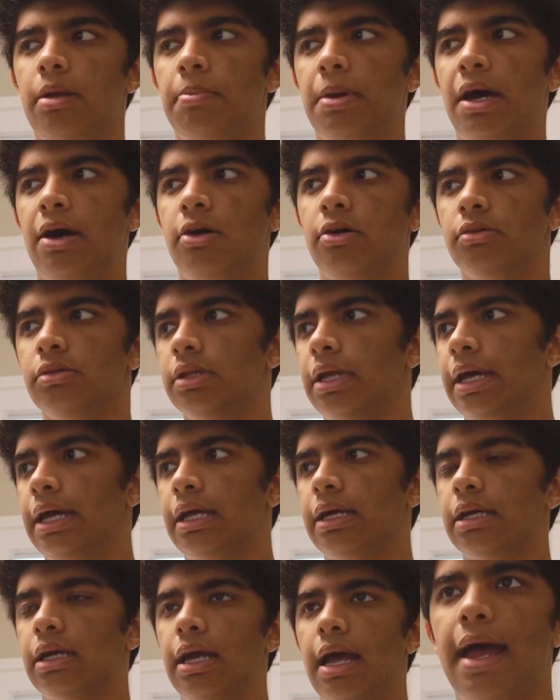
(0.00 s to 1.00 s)
about
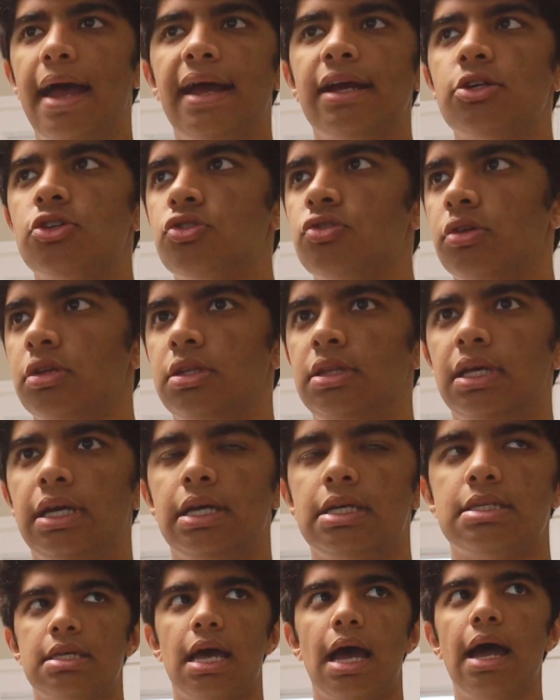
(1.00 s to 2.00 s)
like extra
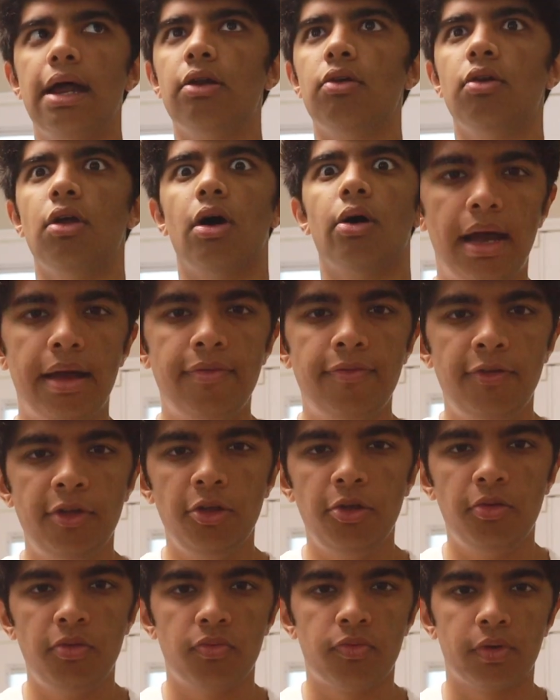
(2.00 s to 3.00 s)
things. Like, I don't know. I
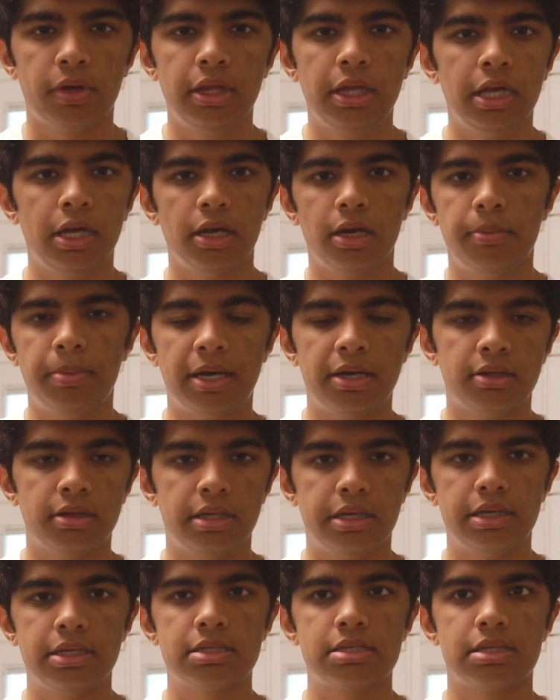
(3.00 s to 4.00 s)
feel really good about
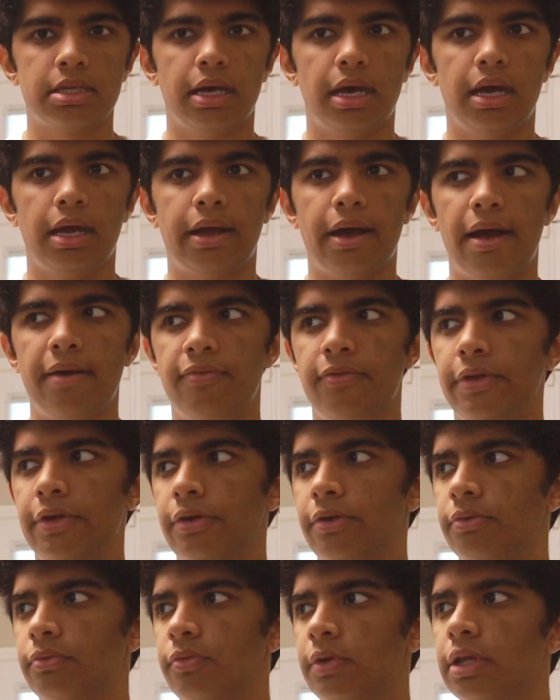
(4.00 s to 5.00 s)
this. Like, I
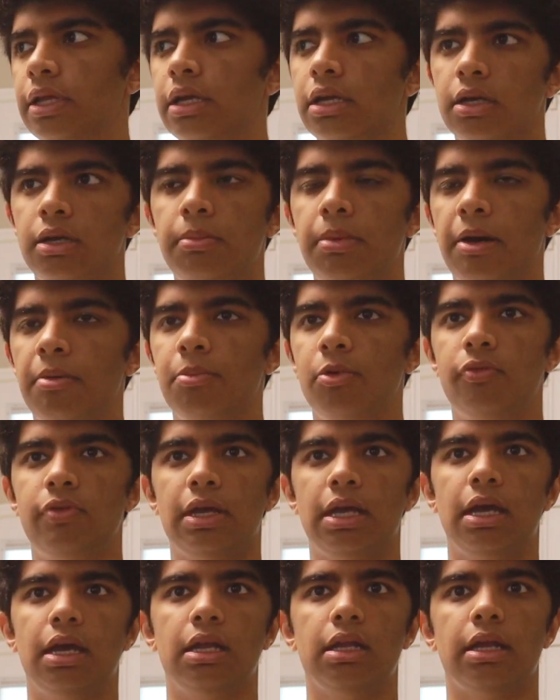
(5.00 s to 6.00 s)
feel really good about
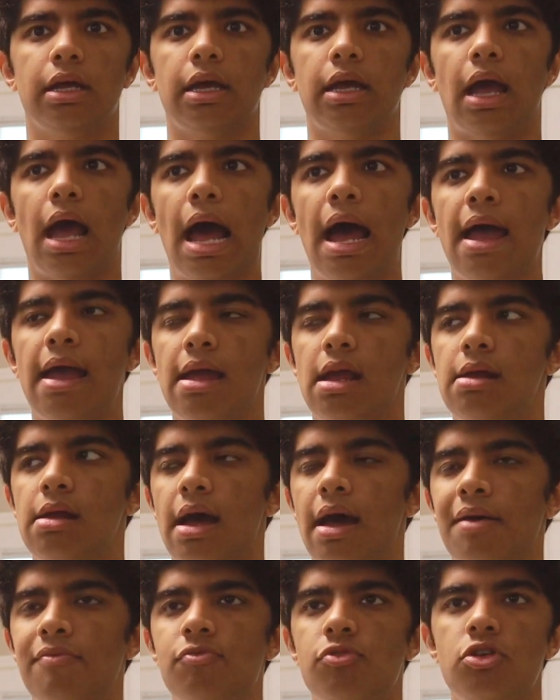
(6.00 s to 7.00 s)
moving in. Like, I
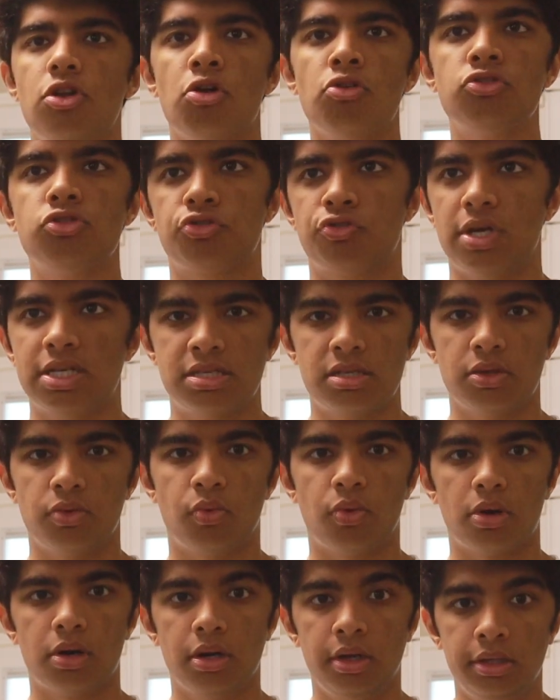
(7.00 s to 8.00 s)
have no stress in the
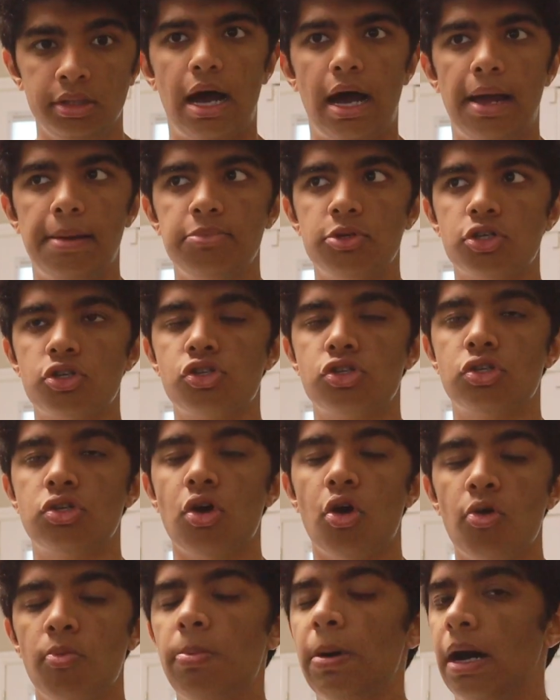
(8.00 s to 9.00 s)
world. I'm just
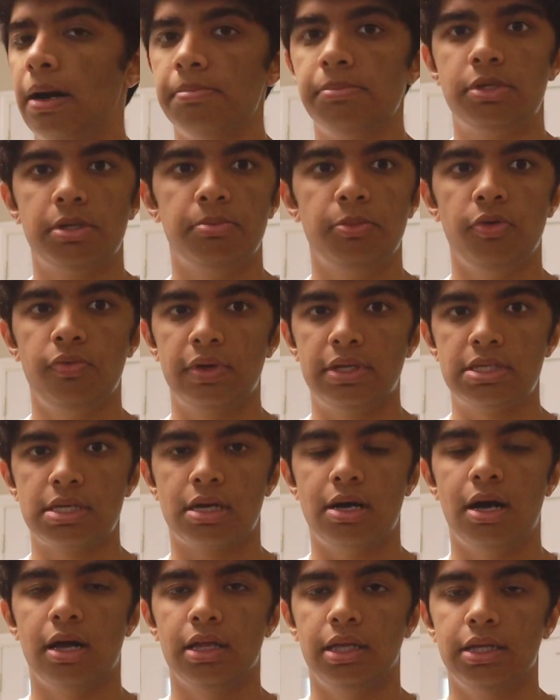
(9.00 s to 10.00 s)
so pumped to move into
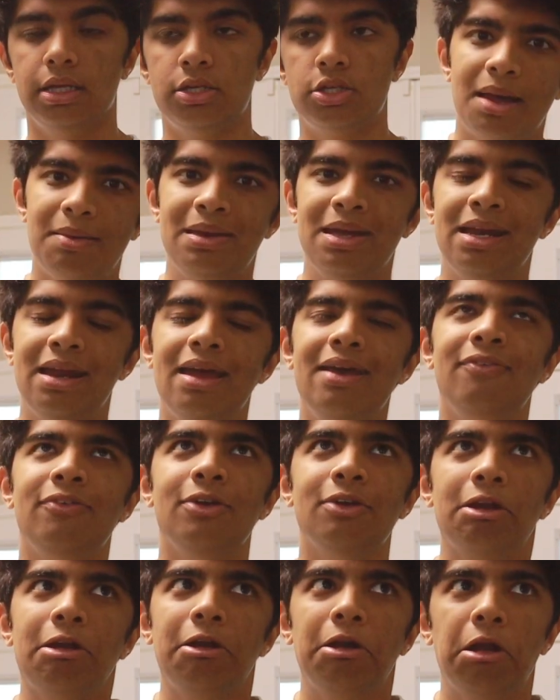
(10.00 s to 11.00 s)
college. I mean, if
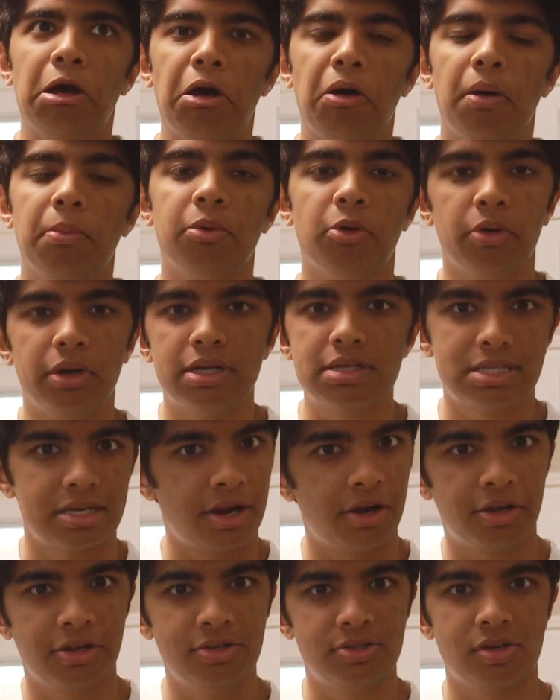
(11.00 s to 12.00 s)
you didn't know, I'm going to
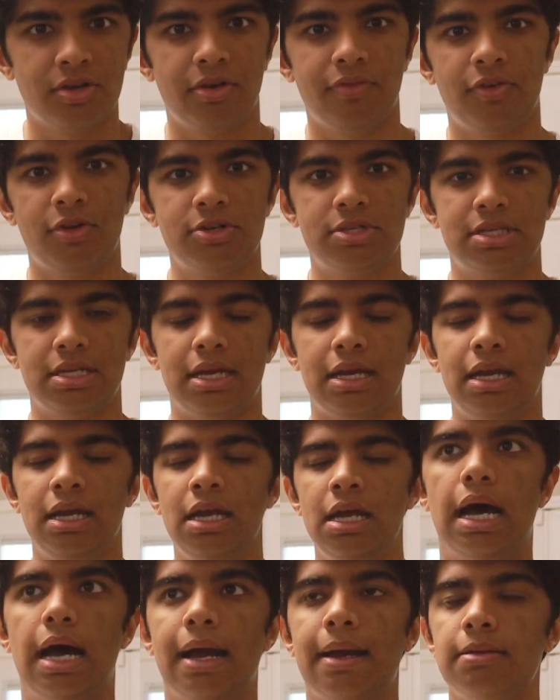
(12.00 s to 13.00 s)
Syracuse University.
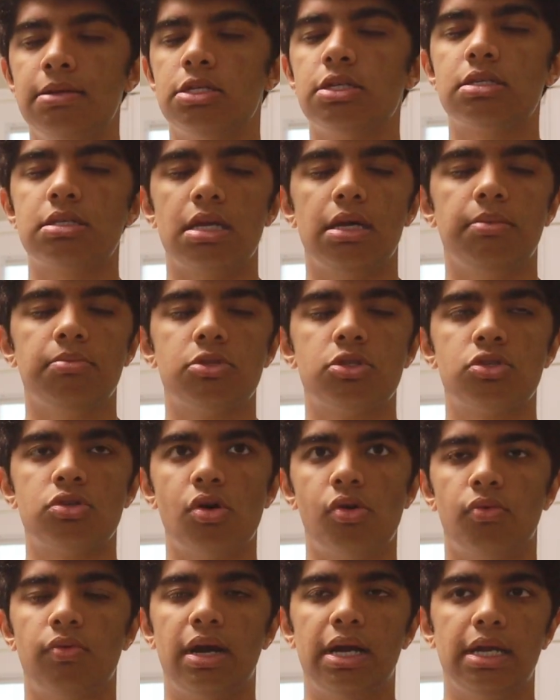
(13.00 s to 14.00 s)
I just am
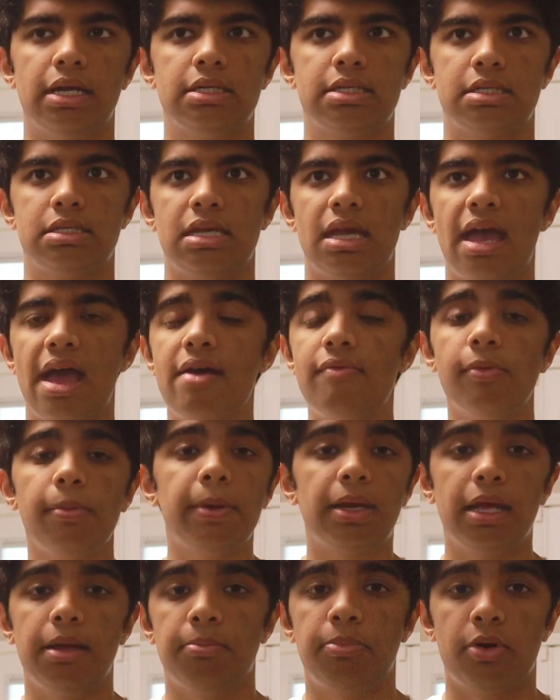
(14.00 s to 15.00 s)
so ready to see
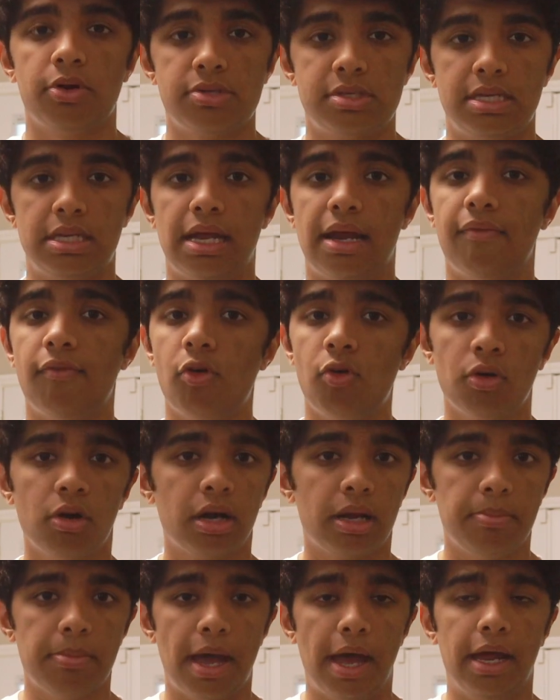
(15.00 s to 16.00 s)
everybody in person that I've
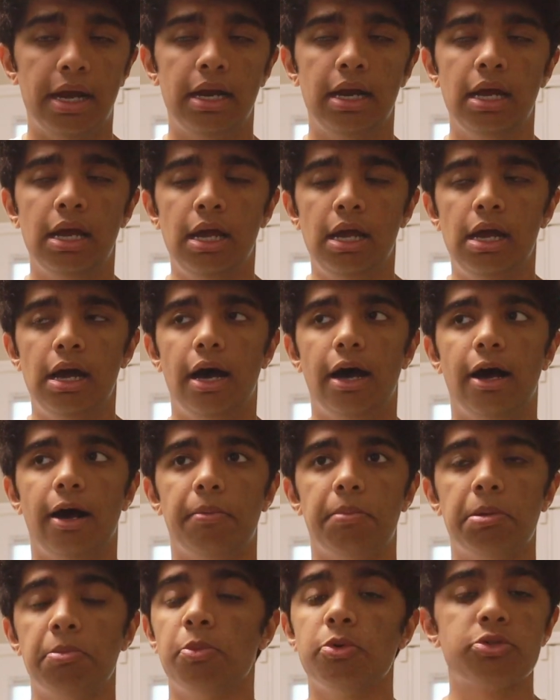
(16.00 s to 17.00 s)
already met.
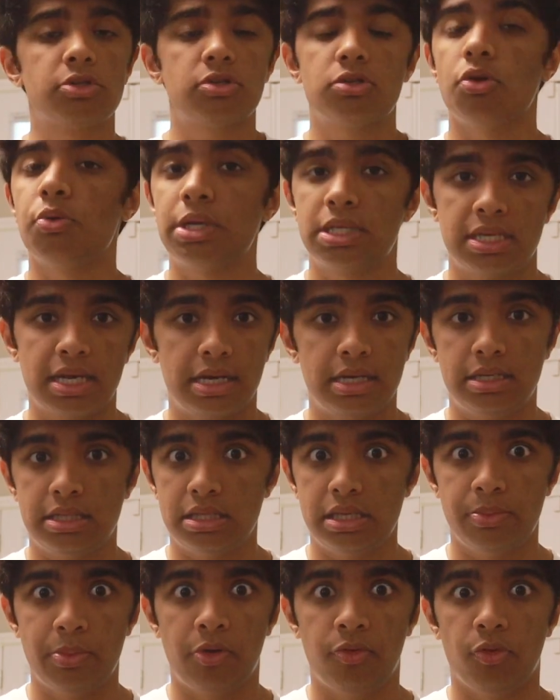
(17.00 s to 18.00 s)
I'm also so excited to
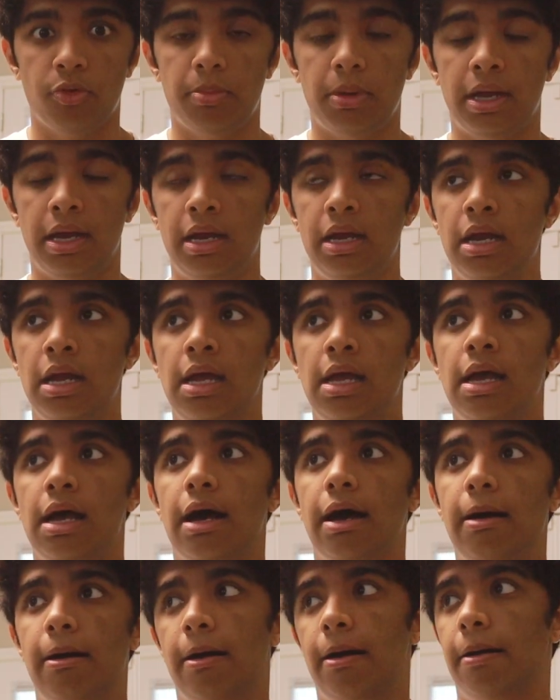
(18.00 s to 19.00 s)
see my roommate.
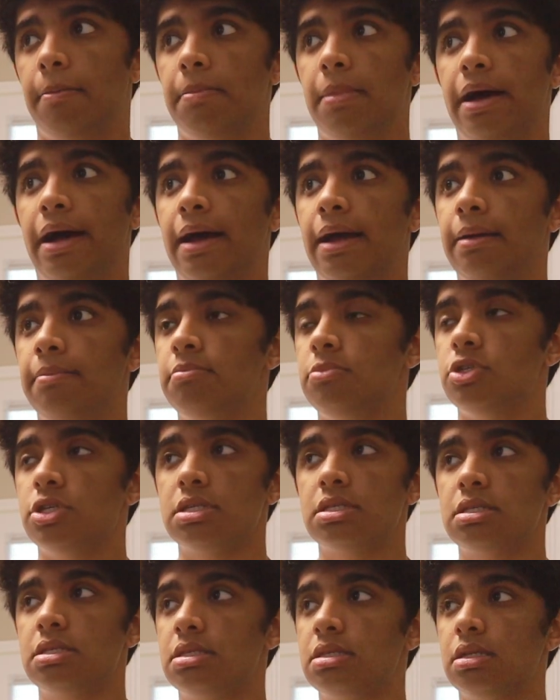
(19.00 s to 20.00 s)
I'm
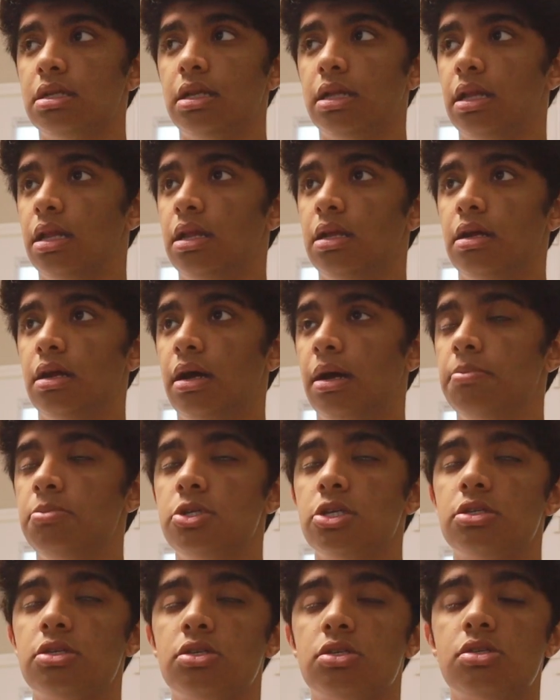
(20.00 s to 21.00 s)
just
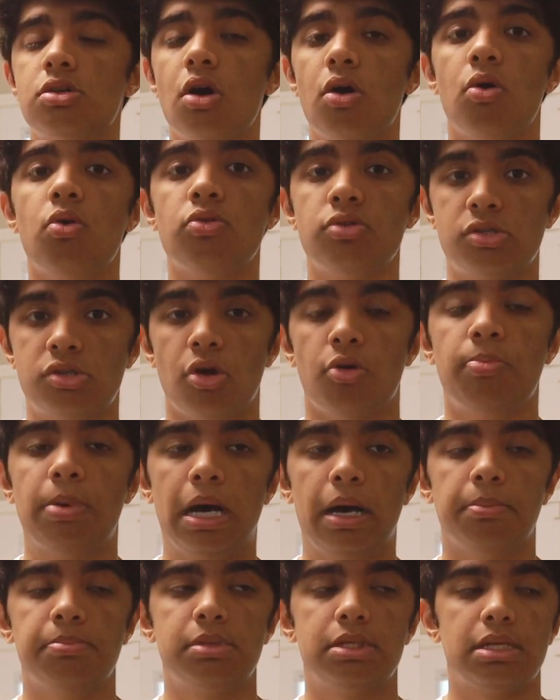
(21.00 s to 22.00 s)
so, so
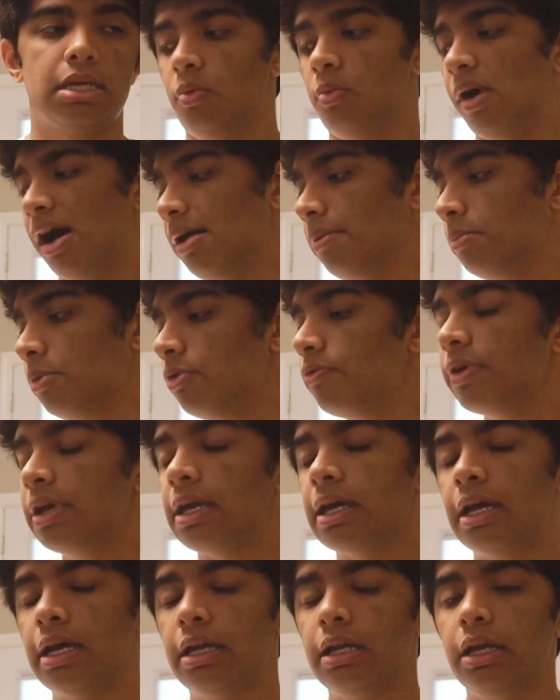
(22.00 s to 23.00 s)
pumped. While moving
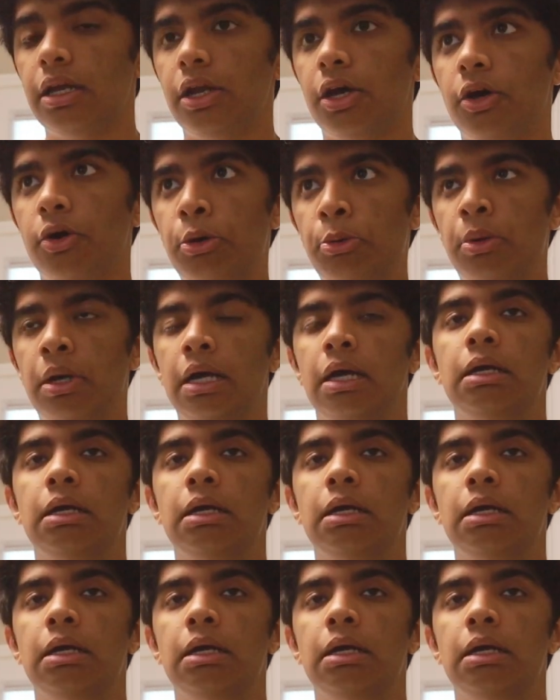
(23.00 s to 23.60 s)
in, you know,